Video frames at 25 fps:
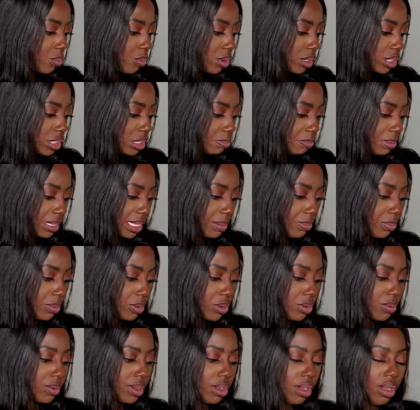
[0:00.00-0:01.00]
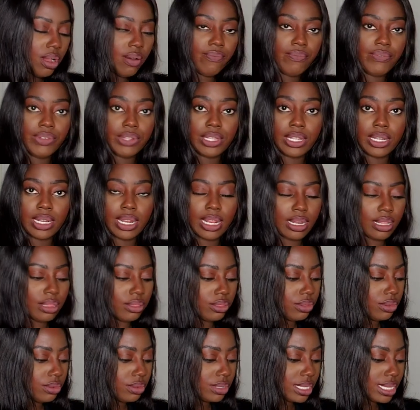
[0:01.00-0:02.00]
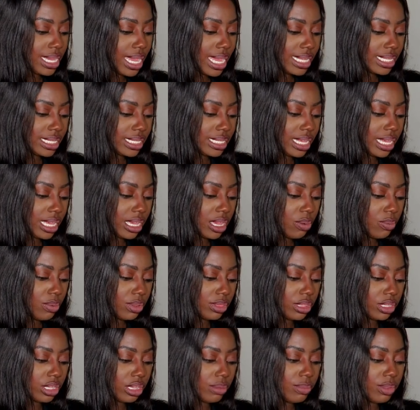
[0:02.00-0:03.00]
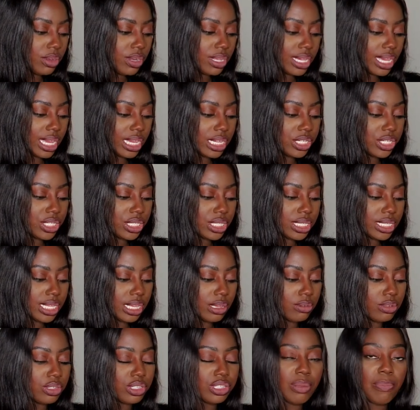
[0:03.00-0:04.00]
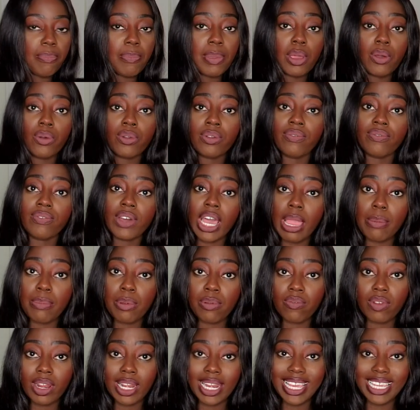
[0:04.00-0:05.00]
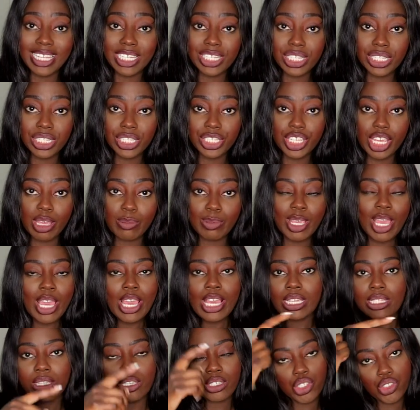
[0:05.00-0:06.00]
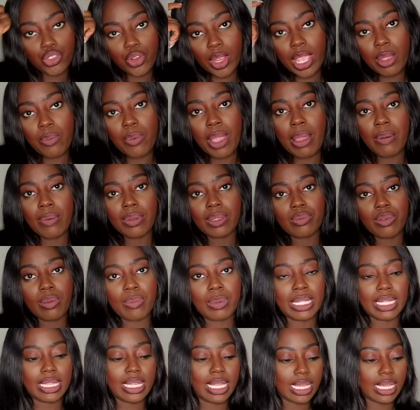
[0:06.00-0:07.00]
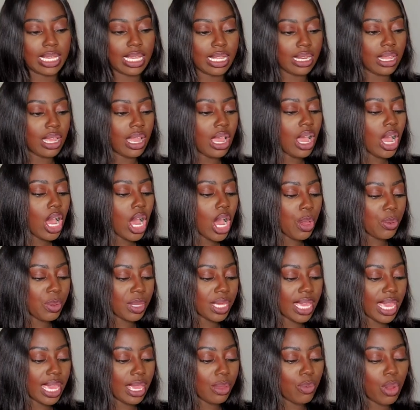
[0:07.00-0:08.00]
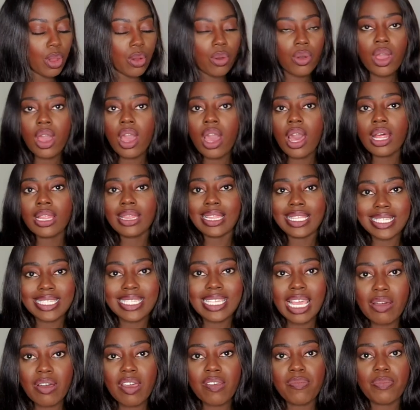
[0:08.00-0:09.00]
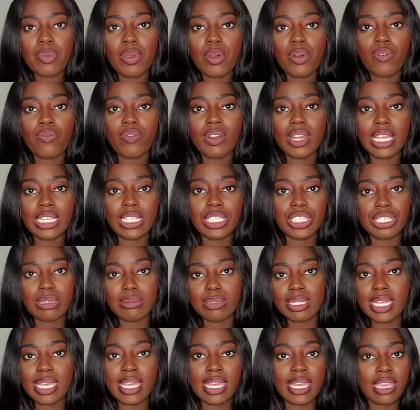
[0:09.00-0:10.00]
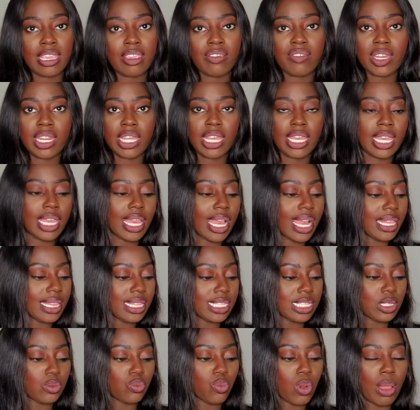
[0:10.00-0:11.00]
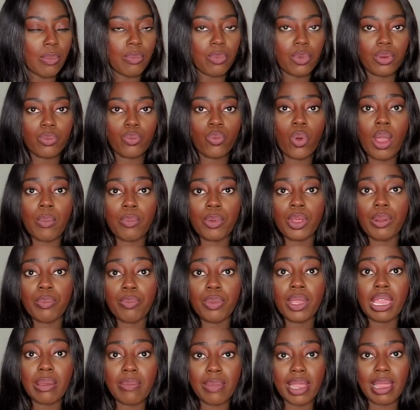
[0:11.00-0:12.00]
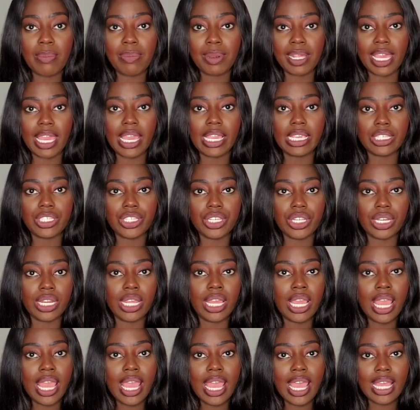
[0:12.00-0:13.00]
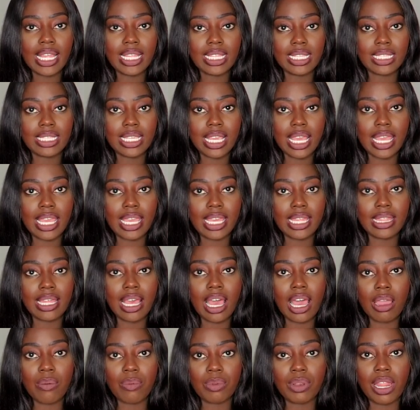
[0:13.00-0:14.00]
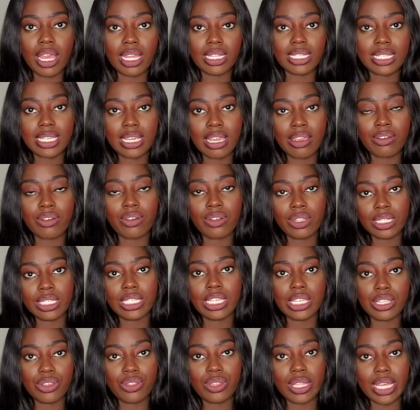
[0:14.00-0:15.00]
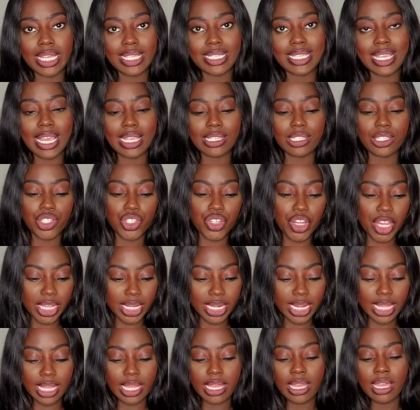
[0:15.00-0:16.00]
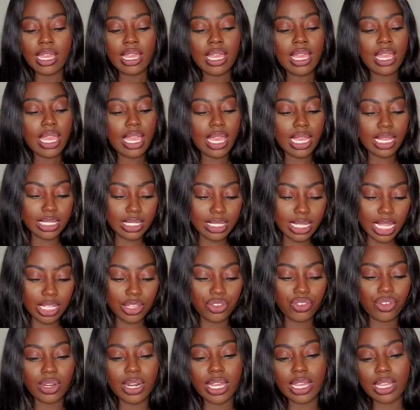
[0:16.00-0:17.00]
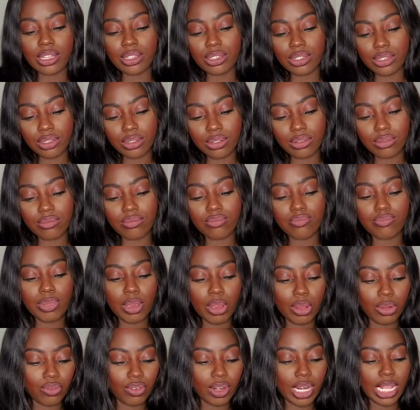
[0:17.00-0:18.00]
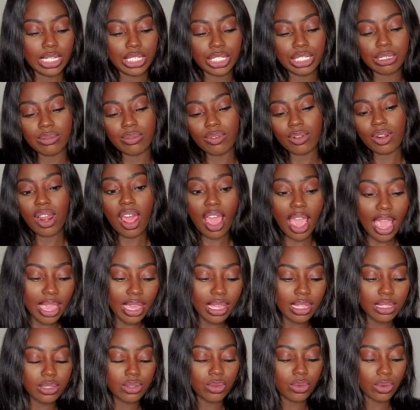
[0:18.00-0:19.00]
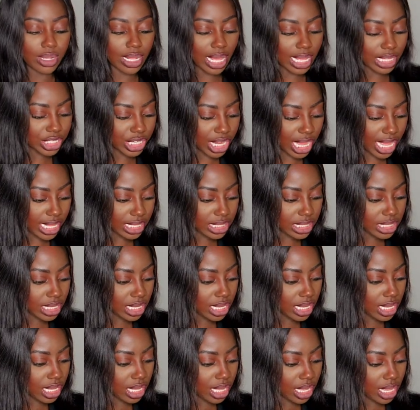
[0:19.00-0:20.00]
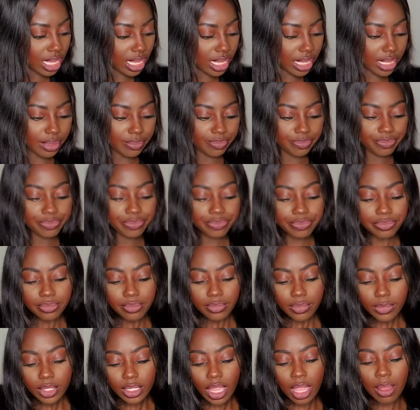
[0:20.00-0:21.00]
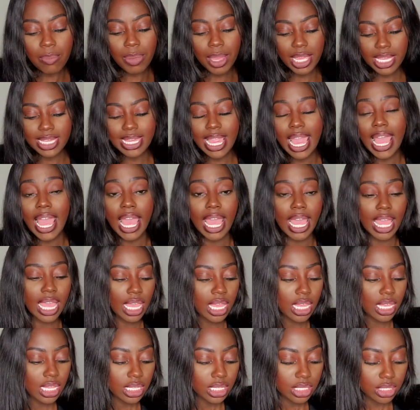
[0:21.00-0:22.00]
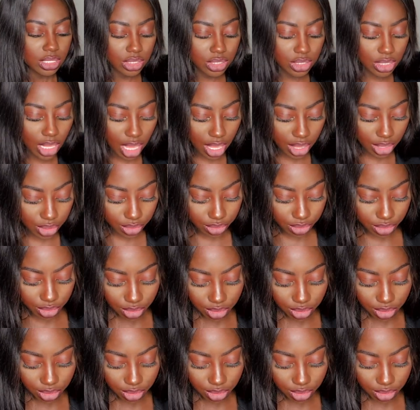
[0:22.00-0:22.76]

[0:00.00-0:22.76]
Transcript: wants people who are confident and enthusiastic with the communication skills to build vibrant relationships. So straight away I was probably thinking, oh, okay, well, this is how I've built relationships here, here and here, and this is one what I'm going to put in my application and say that I would like to continue this as a trainee, etc. And I can build relationships with clients, all that jazz. But yeah, so